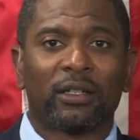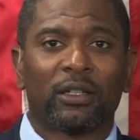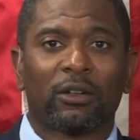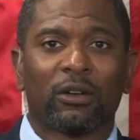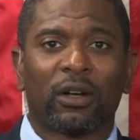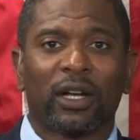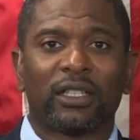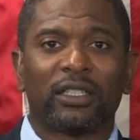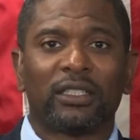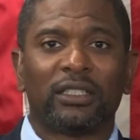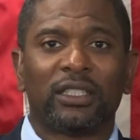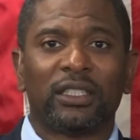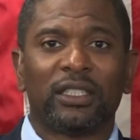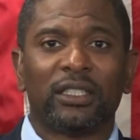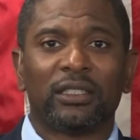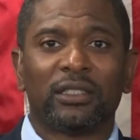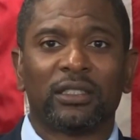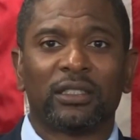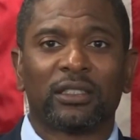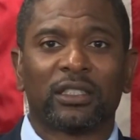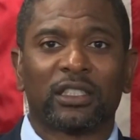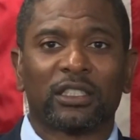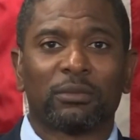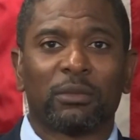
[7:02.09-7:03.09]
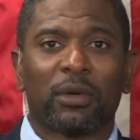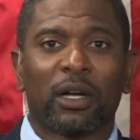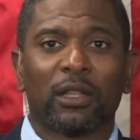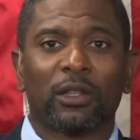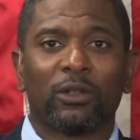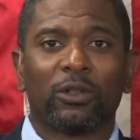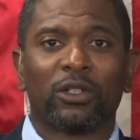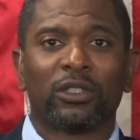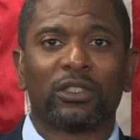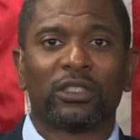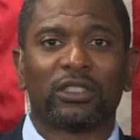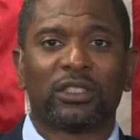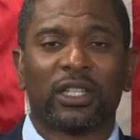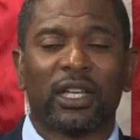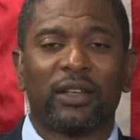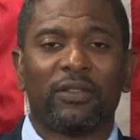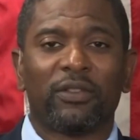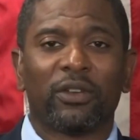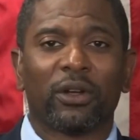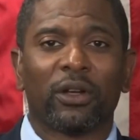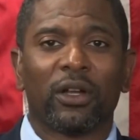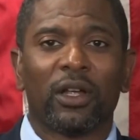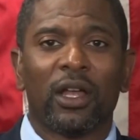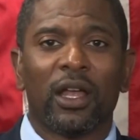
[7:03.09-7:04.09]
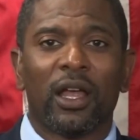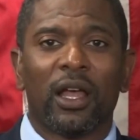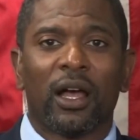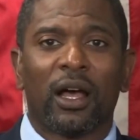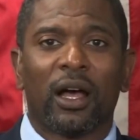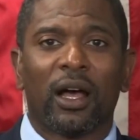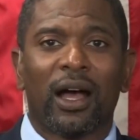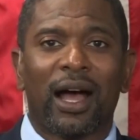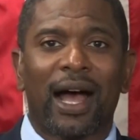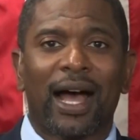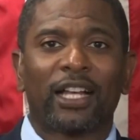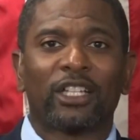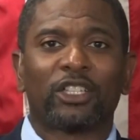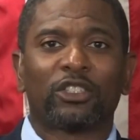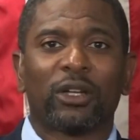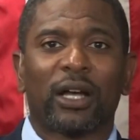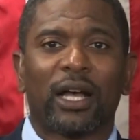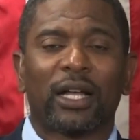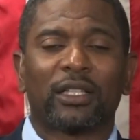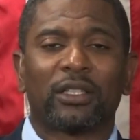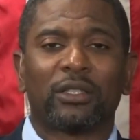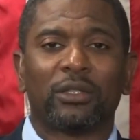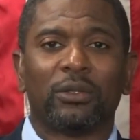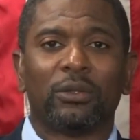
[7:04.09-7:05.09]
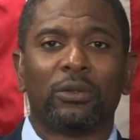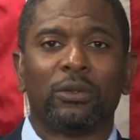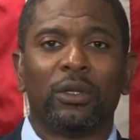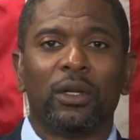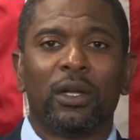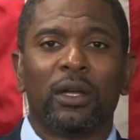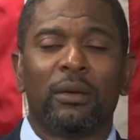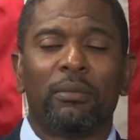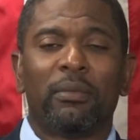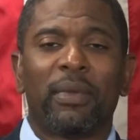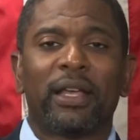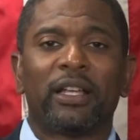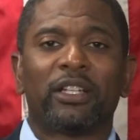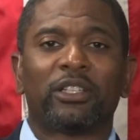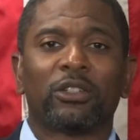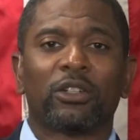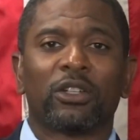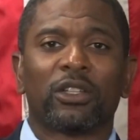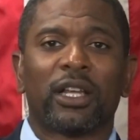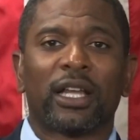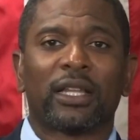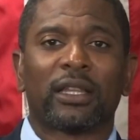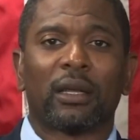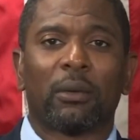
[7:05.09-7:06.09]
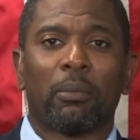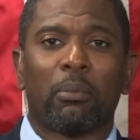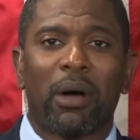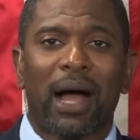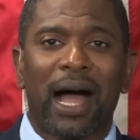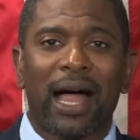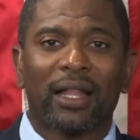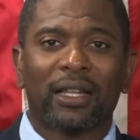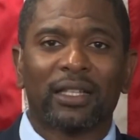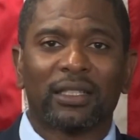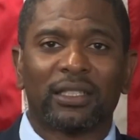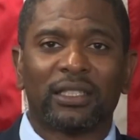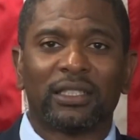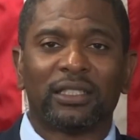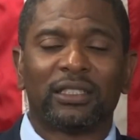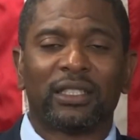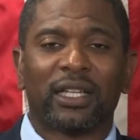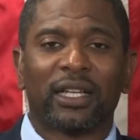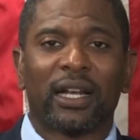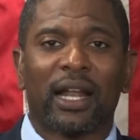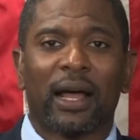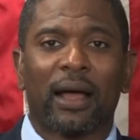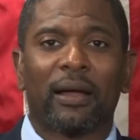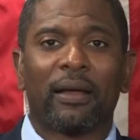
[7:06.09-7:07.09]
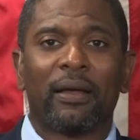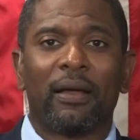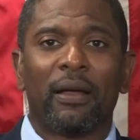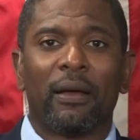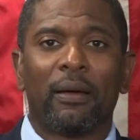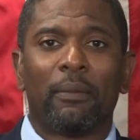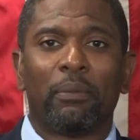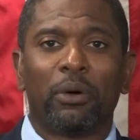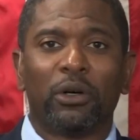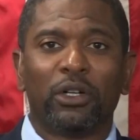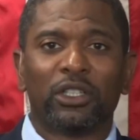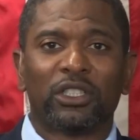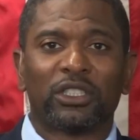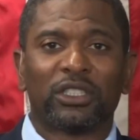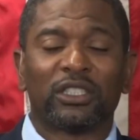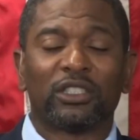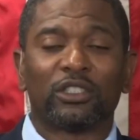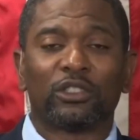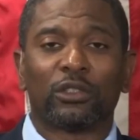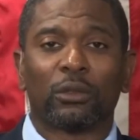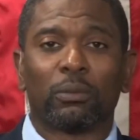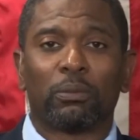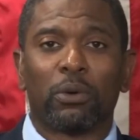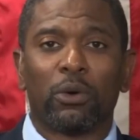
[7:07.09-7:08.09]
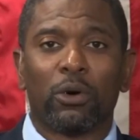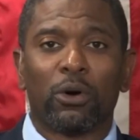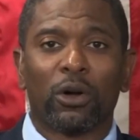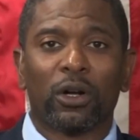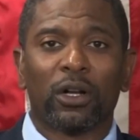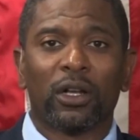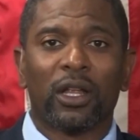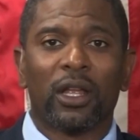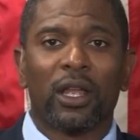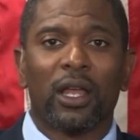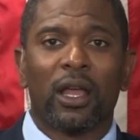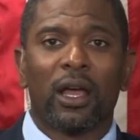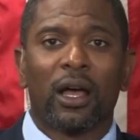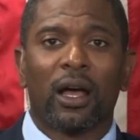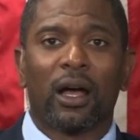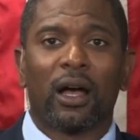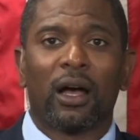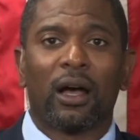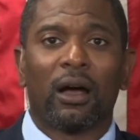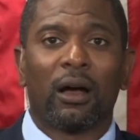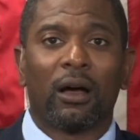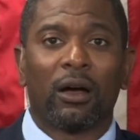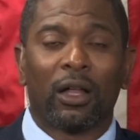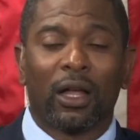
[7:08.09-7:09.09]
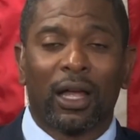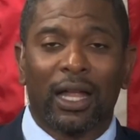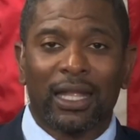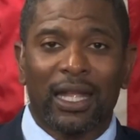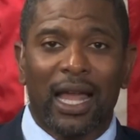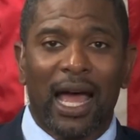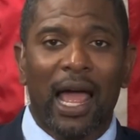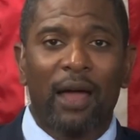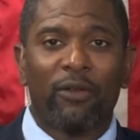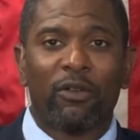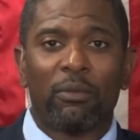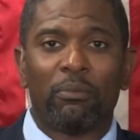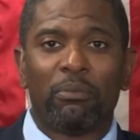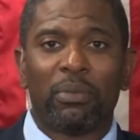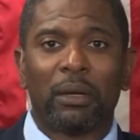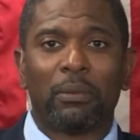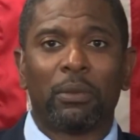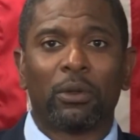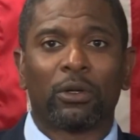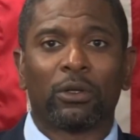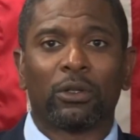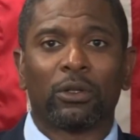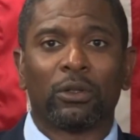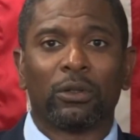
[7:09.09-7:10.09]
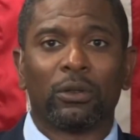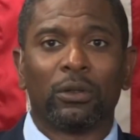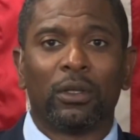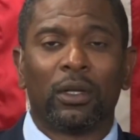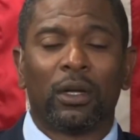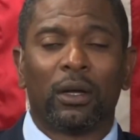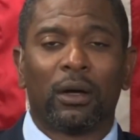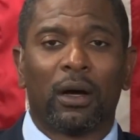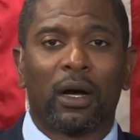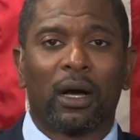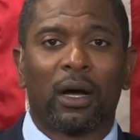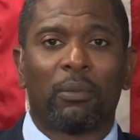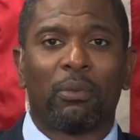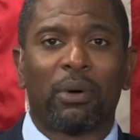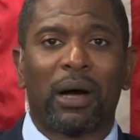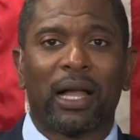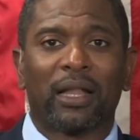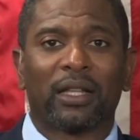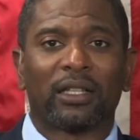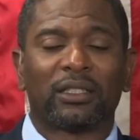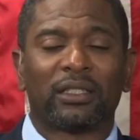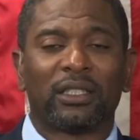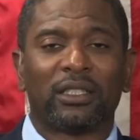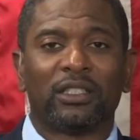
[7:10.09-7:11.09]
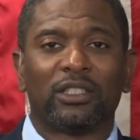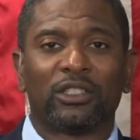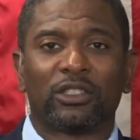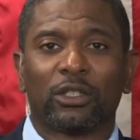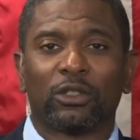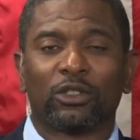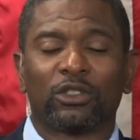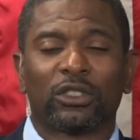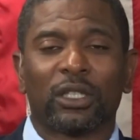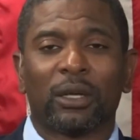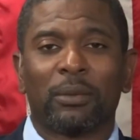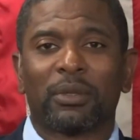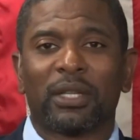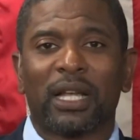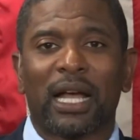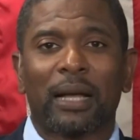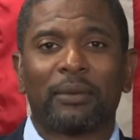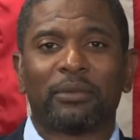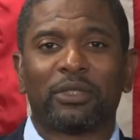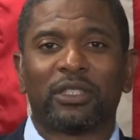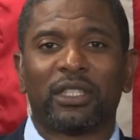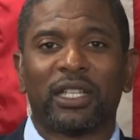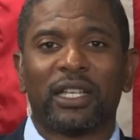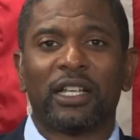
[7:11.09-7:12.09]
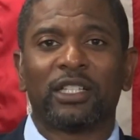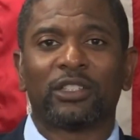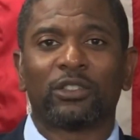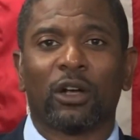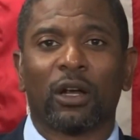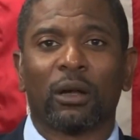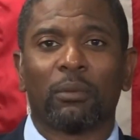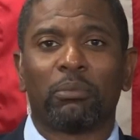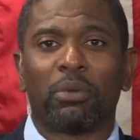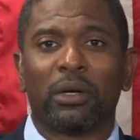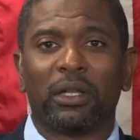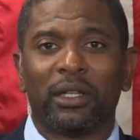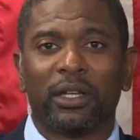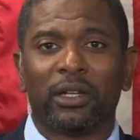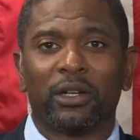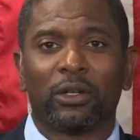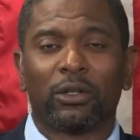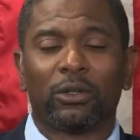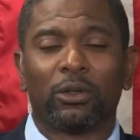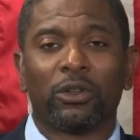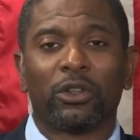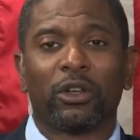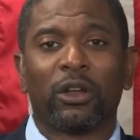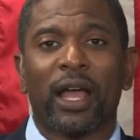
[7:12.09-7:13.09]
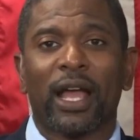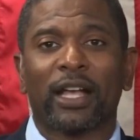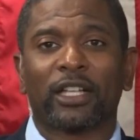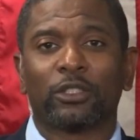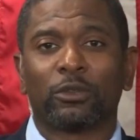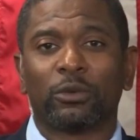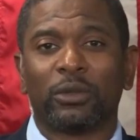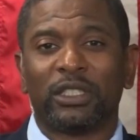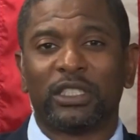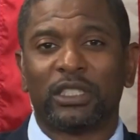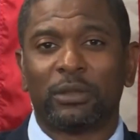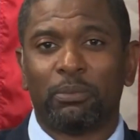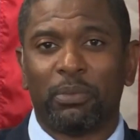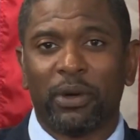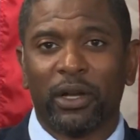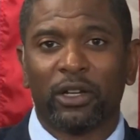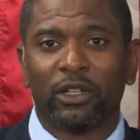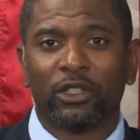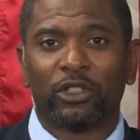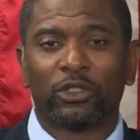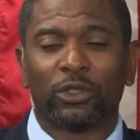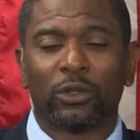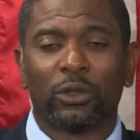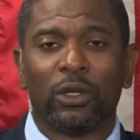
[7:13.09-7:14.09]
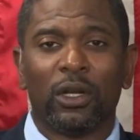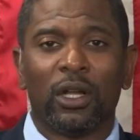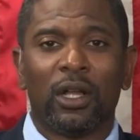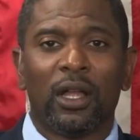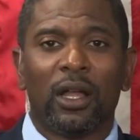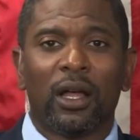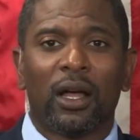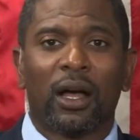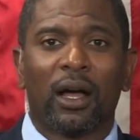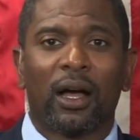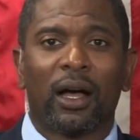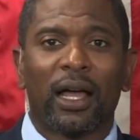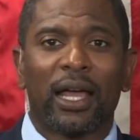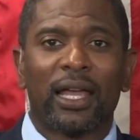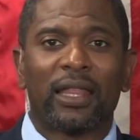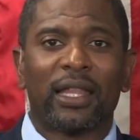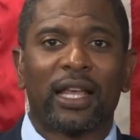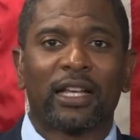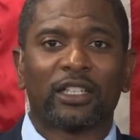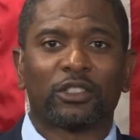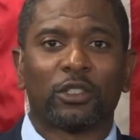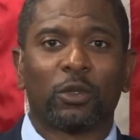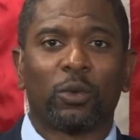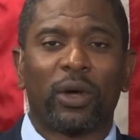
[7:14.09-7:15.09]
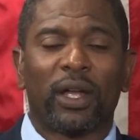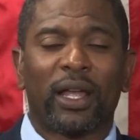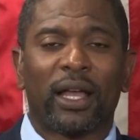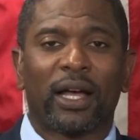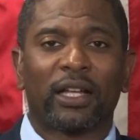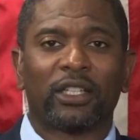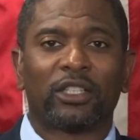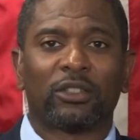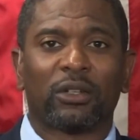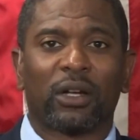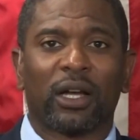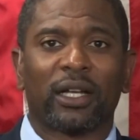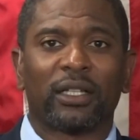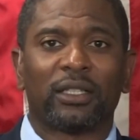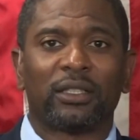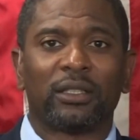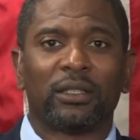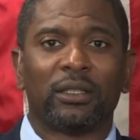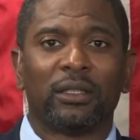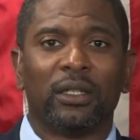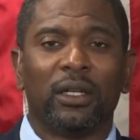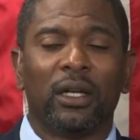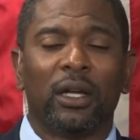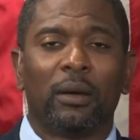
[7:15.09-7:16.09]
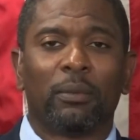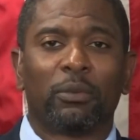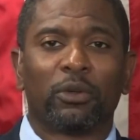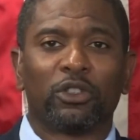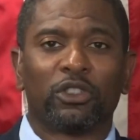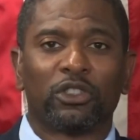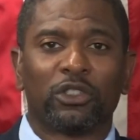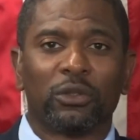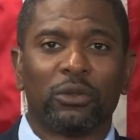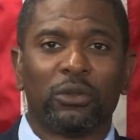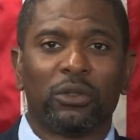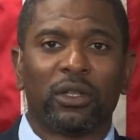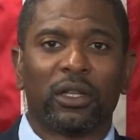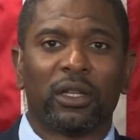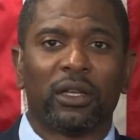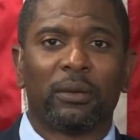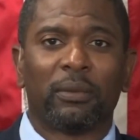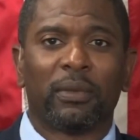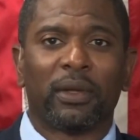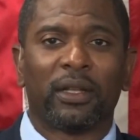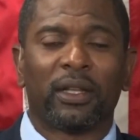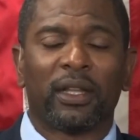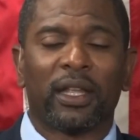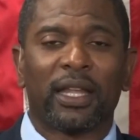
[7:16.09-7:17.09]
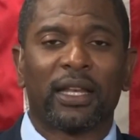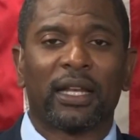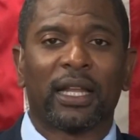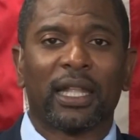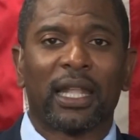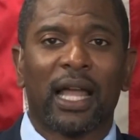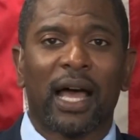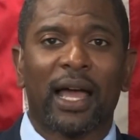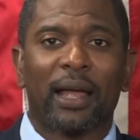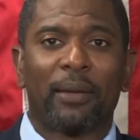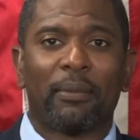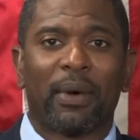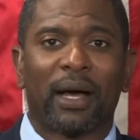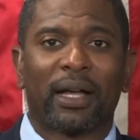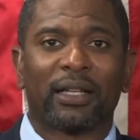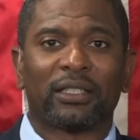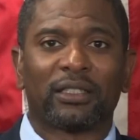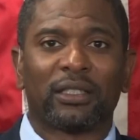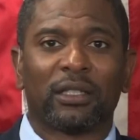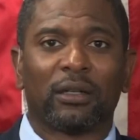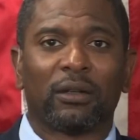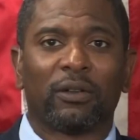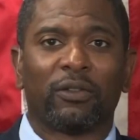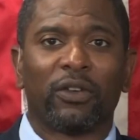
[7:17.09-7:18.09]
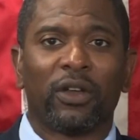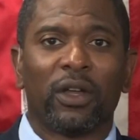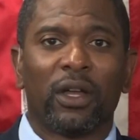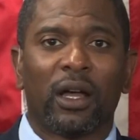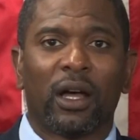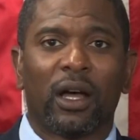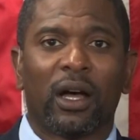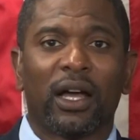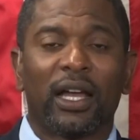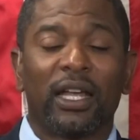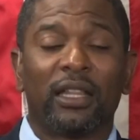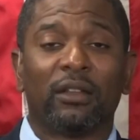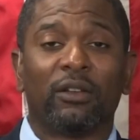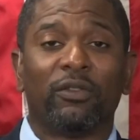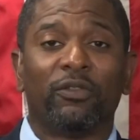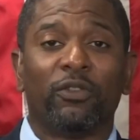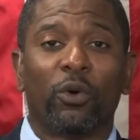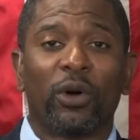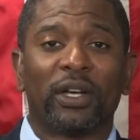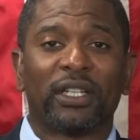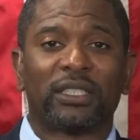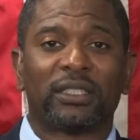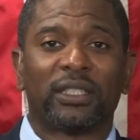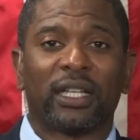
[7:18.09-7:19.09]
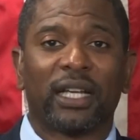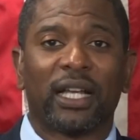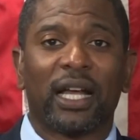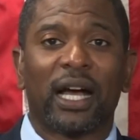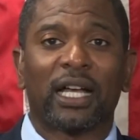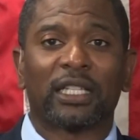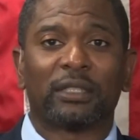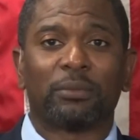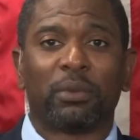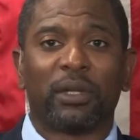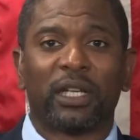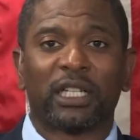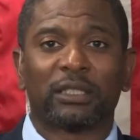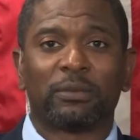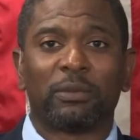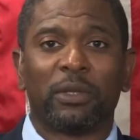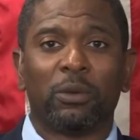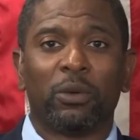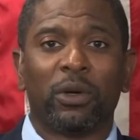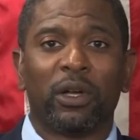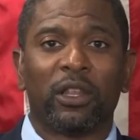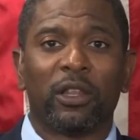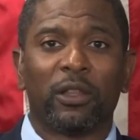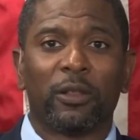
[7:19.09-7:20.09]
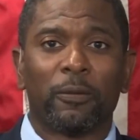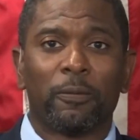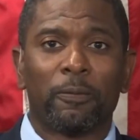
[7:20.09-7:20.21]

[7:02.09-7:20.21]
to Christ Jesus as my Lord and Savior. I try to make sure that the policies that I push and support align with biblical policy. And so sometimes things aren't political, they're actually spiritual. And that's the way I try to pursue them and align myself in the voice that God's blessed me with.